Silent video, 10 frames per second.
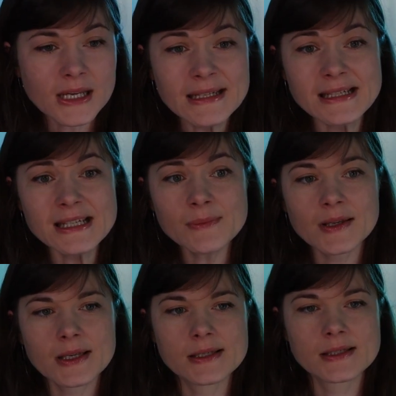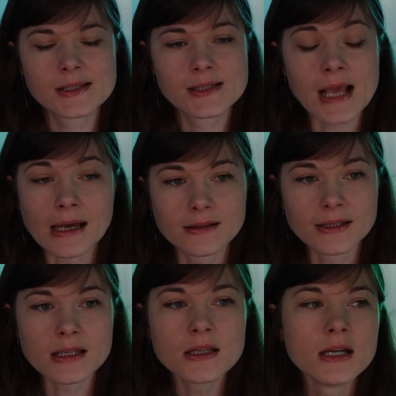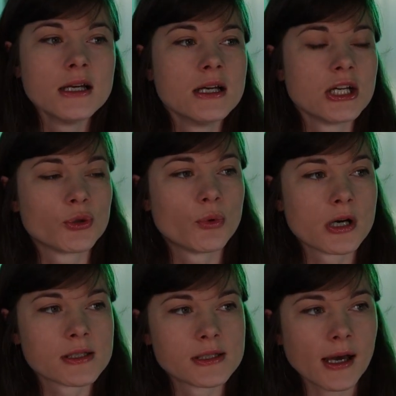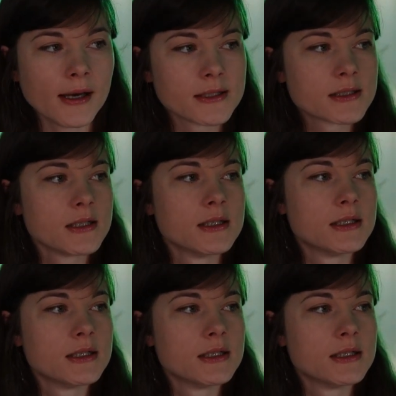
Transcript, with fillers: And in my case, sadly, it was that